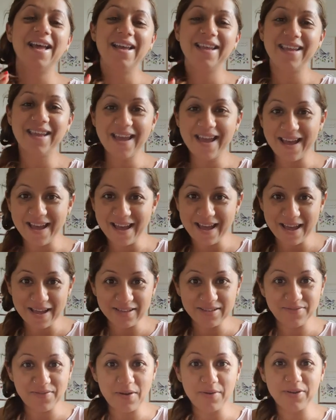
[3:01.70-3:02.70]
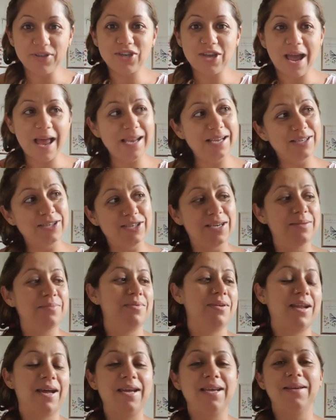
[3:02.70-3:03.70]
yeah, it's very challenging,
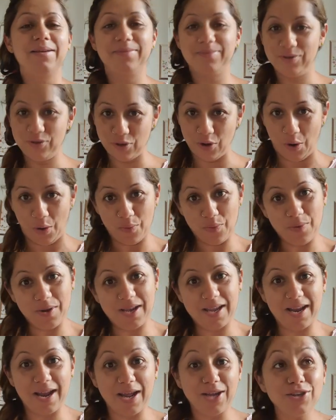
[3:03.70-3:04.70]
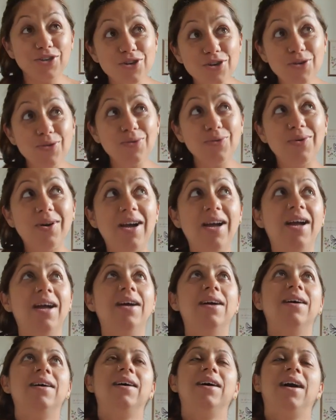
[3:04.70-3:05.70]
but I, you know, what can I do?
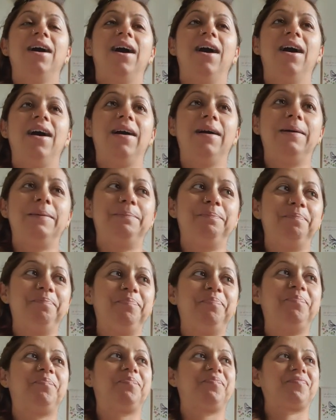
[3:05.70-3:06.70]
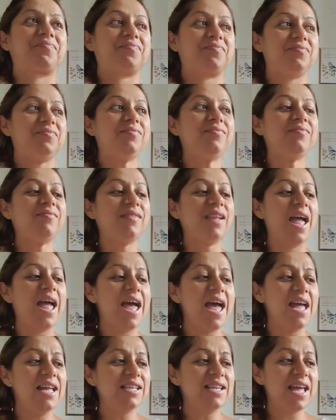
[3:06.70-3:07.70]
And
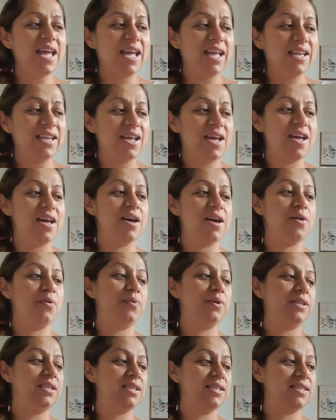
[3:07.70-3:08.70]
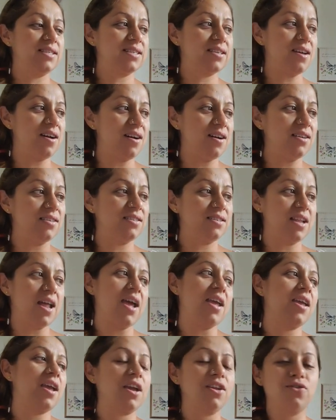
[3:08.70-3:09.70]
then we discussed,
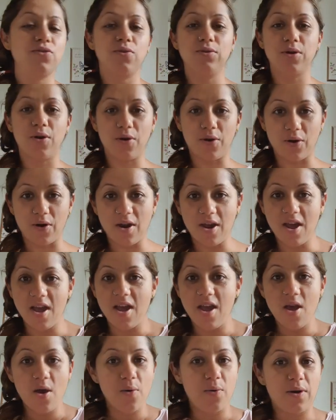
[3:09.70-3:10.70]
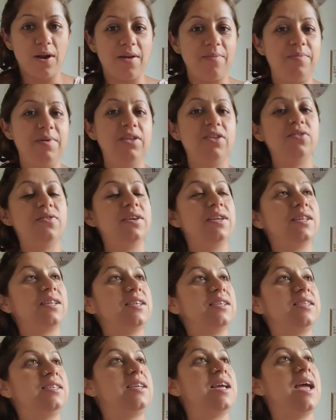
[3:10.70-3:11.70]
like, I told her what I've been doing
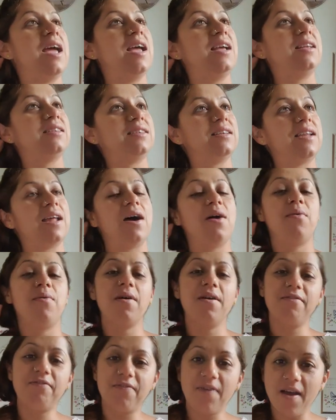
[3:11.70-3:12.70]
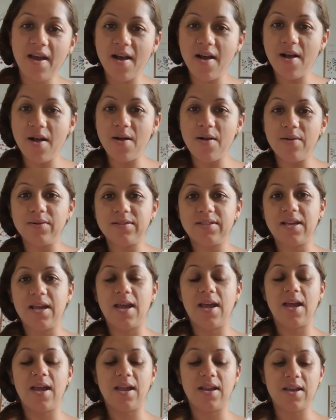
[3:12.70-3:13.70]
these days and how I felt,
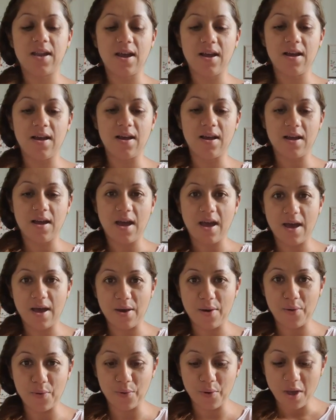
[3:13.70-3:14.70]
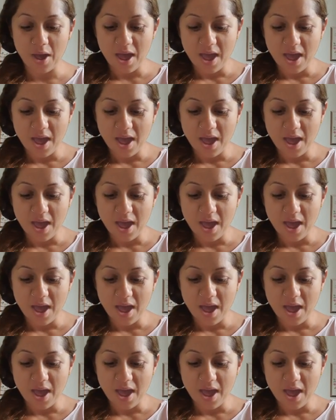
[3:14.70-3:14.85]
and how